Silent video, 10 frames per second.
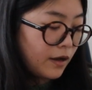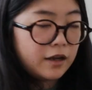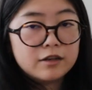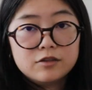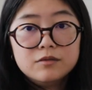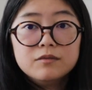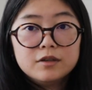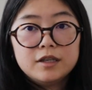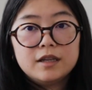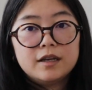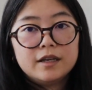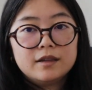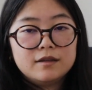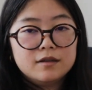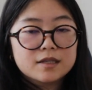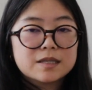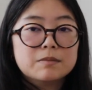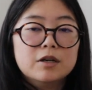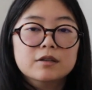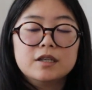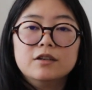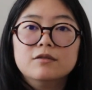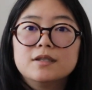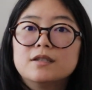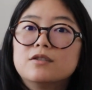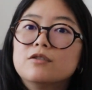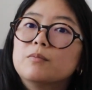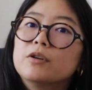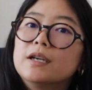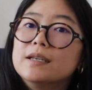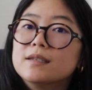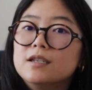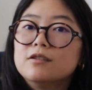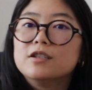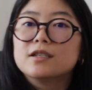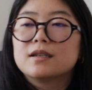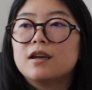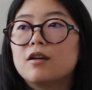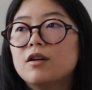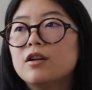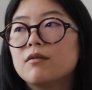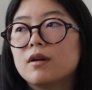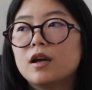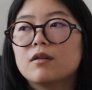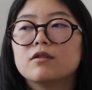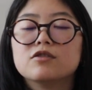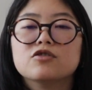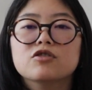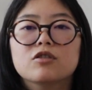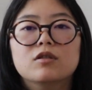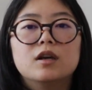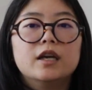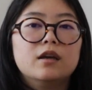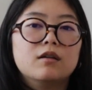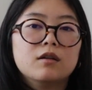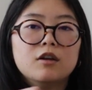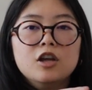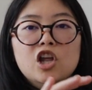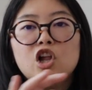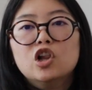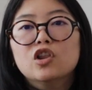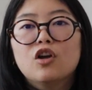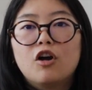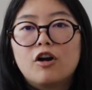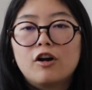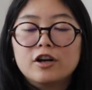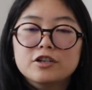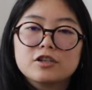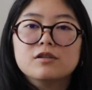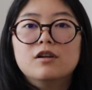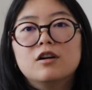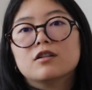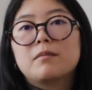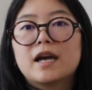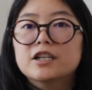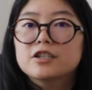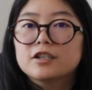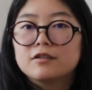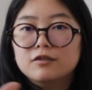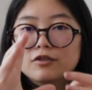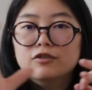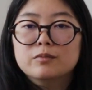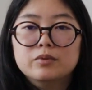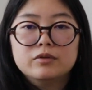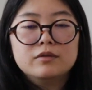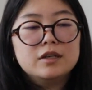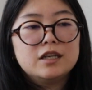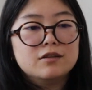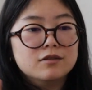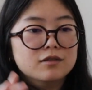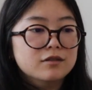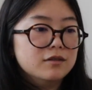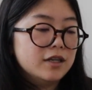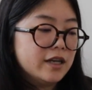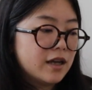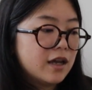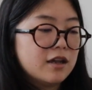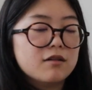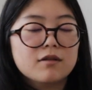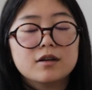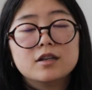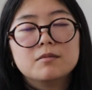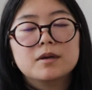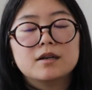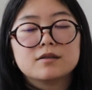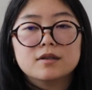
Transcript: I do really like the small needles. It's super easy to just carry around. There's no like large long magic loop needle like hanging around in your back.